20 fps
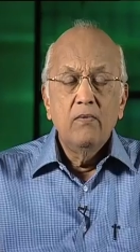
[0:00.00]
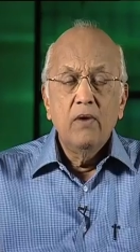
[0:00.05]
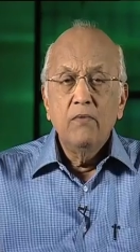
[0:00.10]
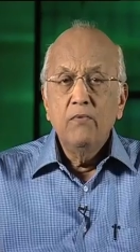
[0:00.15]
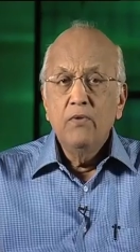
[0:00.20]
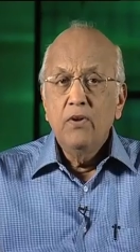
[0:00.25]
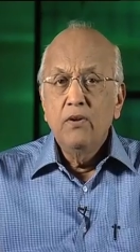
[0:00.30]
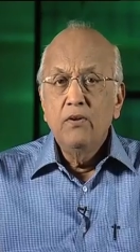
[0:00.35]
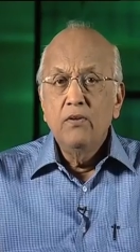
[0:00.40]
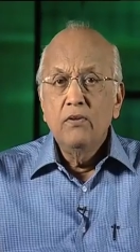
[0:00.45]

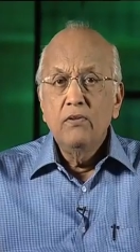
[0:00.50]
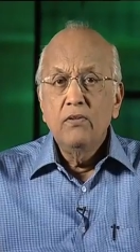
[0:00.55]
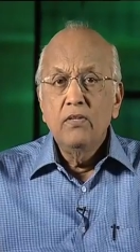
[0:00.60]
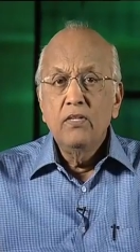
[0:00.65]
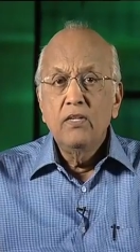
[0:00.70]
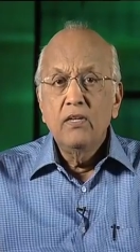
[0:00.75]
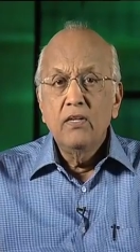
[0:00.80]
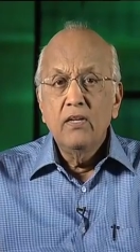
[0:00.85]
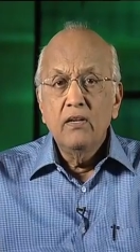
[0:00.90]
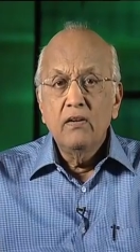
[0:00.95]
why would you go to
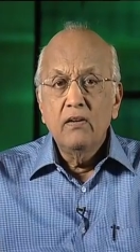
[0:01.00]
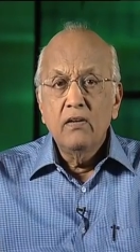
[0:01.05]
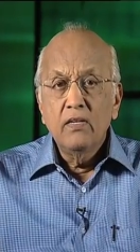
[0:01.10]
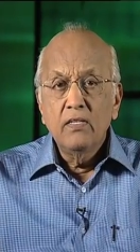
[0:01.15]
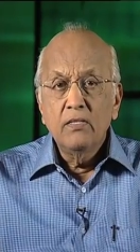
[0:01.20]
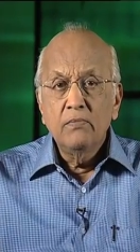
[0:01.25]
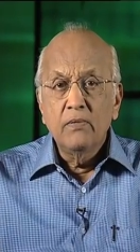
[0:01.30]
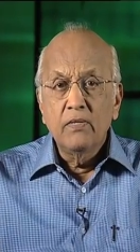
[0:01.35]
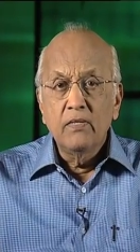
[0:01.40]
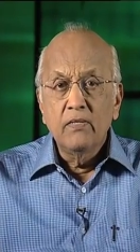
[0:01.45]
a dirtier
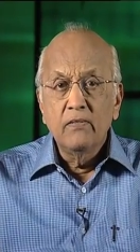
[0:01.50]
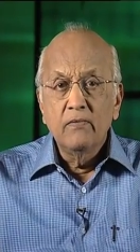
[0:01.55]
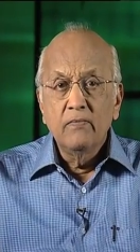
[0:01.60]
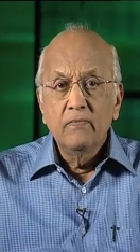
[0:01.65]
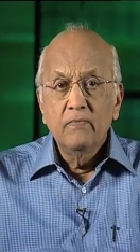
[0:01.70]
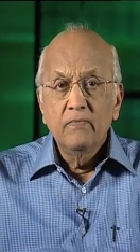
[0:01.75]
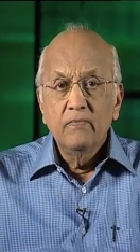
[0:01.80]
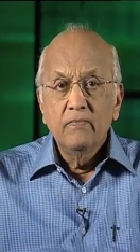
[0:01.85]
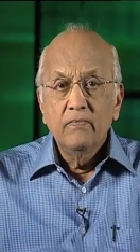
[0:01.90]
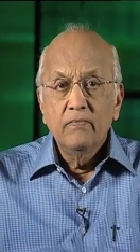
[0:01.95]
hospital?
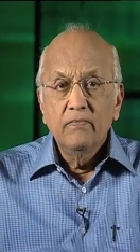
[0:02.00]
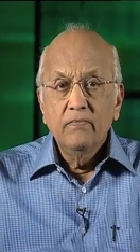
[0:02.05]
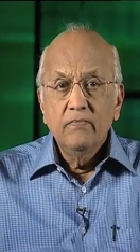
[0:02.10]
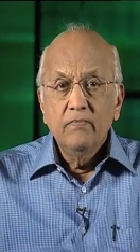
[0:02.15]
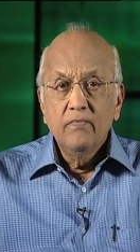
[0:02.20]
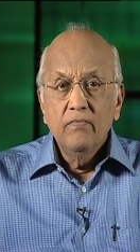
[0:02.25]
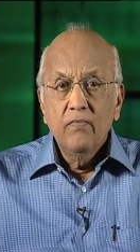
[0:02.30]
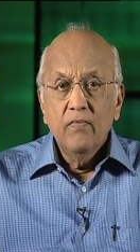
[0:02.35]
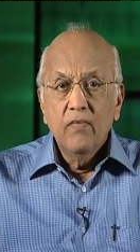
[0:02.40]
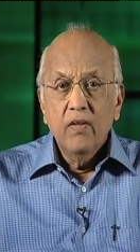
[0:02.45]

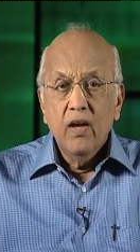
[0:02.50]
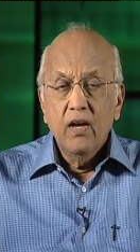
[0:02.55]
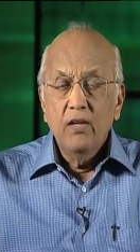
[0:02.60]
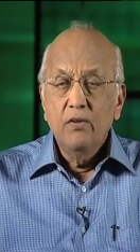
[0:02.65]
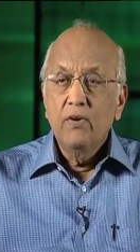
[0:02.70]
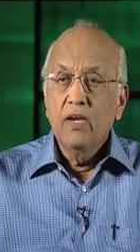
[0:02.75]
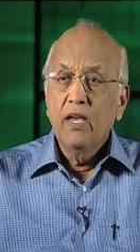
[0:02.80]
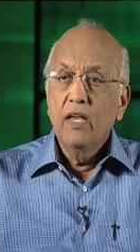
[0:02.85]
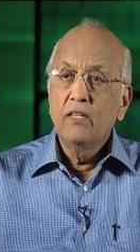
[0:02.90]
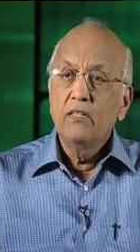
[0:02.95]

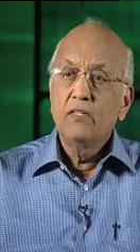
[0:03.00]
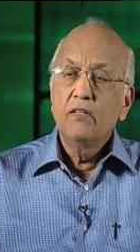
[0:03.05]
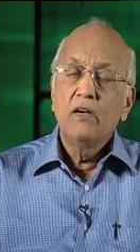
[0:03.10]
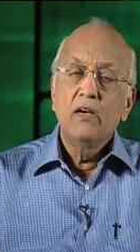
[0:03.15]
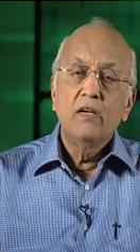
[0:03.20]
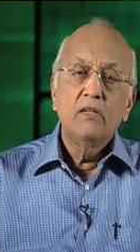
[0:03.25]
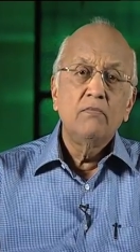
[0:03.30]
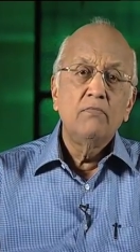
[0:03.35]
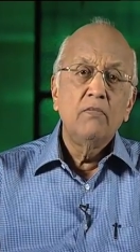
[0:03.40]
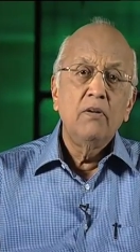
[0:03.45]
Are you against
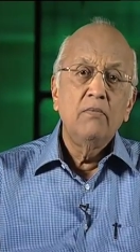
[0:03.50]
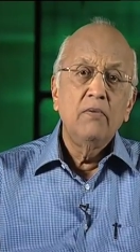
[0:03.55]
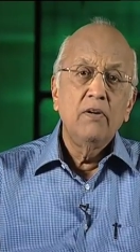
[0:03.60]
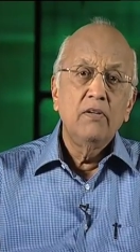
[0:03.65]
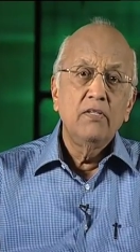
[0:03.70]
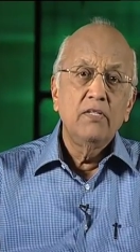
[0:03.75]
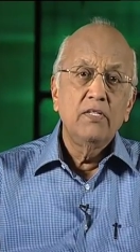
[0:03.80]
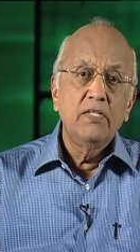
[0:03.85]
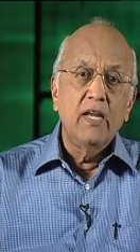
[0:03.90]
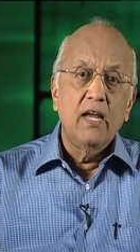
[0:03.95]
a hospital
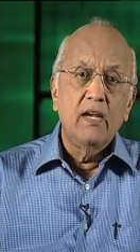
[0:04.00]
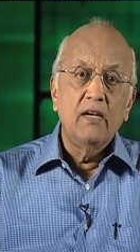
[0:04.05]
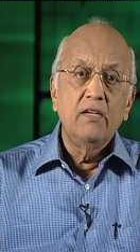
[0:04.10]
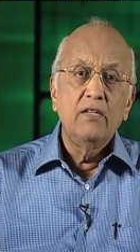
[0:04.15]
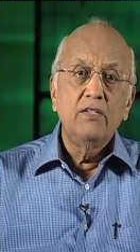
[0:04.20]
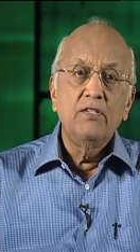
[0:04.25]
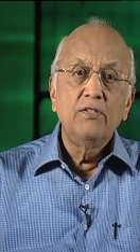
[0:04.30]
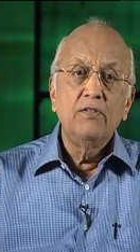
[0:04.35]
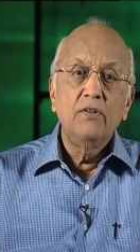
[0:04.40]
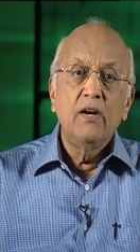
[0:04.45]
because the
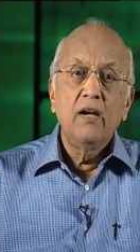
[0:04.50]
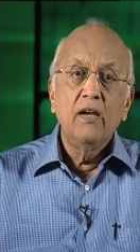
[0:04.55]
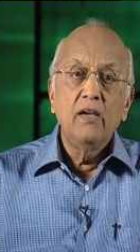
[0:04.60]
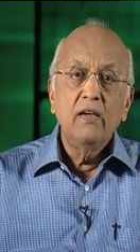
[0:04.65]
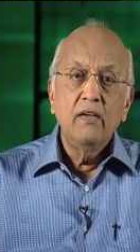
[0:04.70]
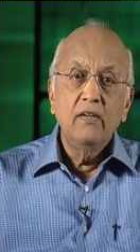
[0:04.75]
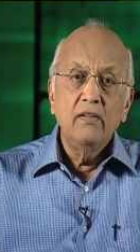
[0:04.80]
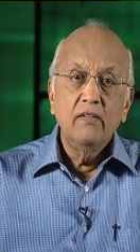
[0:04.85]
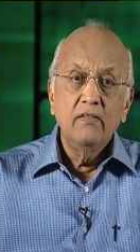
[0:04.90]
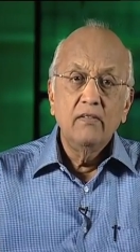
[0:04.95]
standard is too
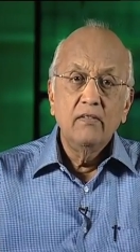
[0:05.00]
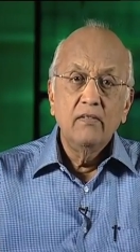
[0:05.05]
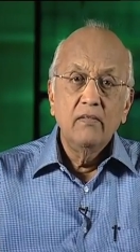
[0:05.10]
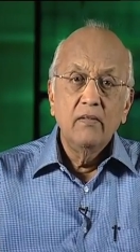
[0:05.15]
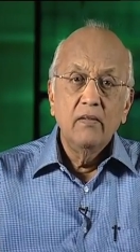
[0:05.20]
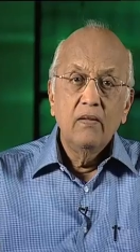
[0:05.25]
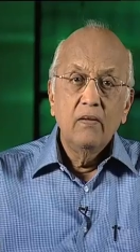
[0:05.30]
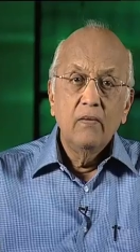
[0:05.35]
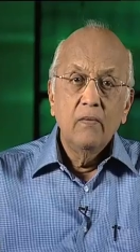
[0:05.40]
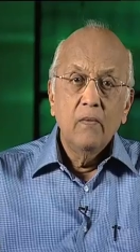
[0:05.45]
high?
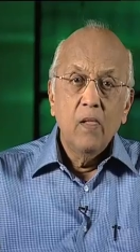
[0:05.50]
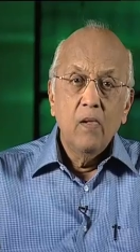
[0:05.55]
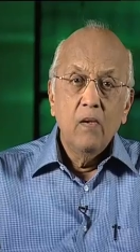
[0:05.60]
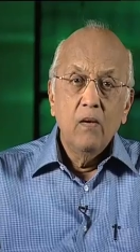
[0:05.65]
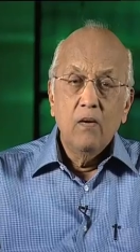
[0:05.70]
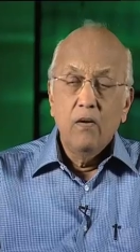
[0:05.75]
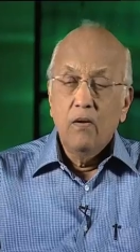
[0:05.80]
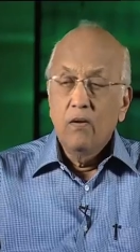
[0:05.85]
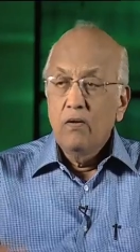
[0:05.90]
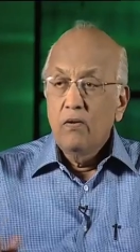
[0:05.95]

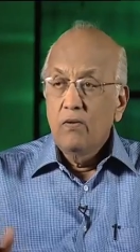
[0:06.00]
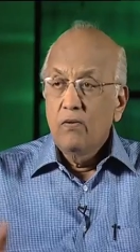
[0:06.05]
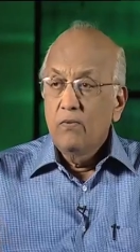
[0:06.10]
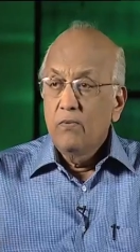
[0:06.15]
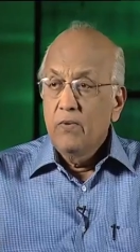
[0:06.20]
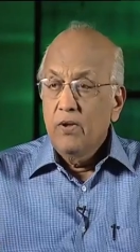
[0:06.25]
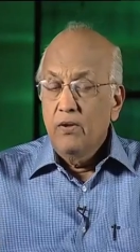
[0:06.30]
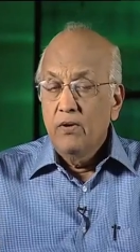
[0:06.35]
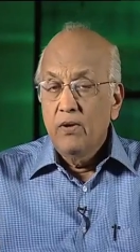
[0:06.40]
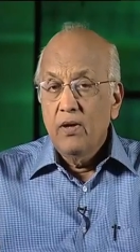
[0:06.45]
Or
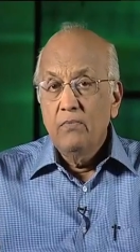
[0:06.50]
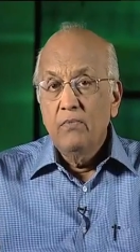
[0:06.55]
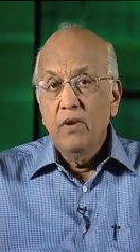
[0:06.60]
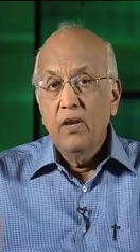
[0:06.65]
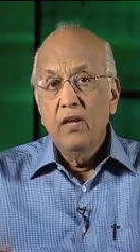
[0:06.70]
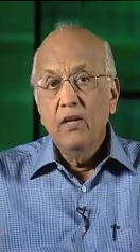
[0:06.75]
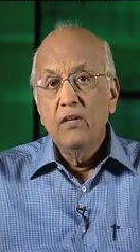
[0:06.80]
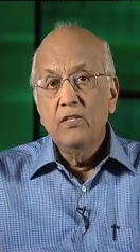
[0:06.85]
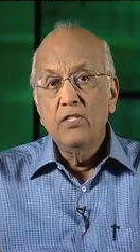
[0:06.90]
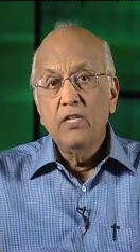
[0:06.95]
when you're
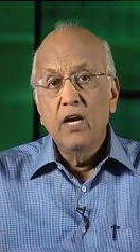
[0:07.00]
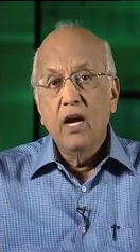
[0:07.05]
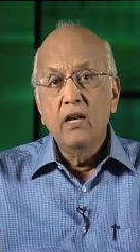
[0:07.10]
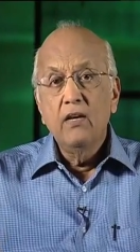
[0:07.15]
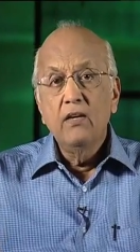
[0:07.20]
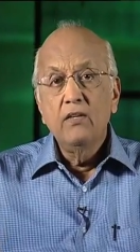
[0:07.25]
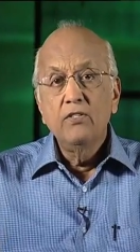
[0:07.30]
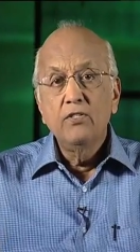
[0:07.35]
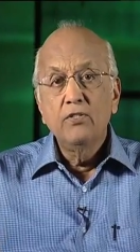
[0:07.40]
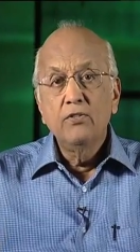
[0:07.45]
admitting a
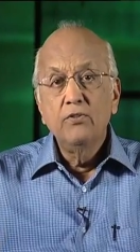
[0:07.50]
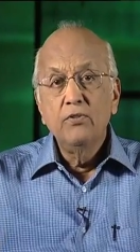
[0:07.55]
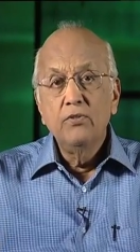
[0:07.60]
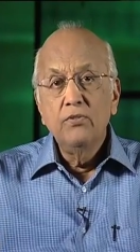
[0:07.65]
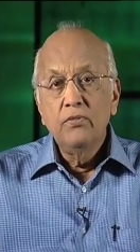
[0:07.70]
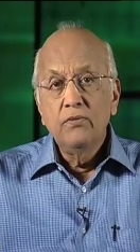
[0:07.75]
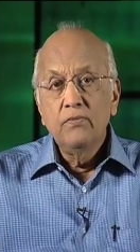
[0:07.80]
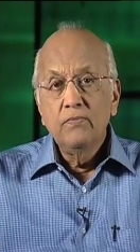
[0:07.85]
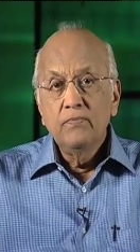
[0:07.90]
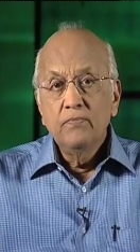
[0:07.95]
child in
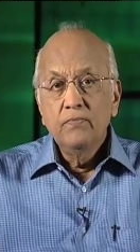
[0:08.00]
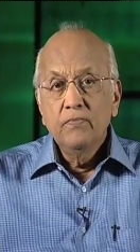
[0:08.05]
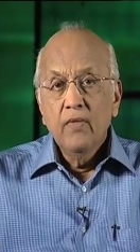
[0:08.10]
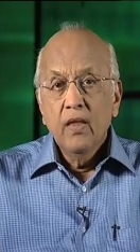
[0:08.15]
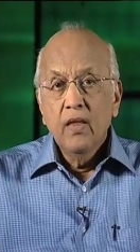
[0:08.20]
school,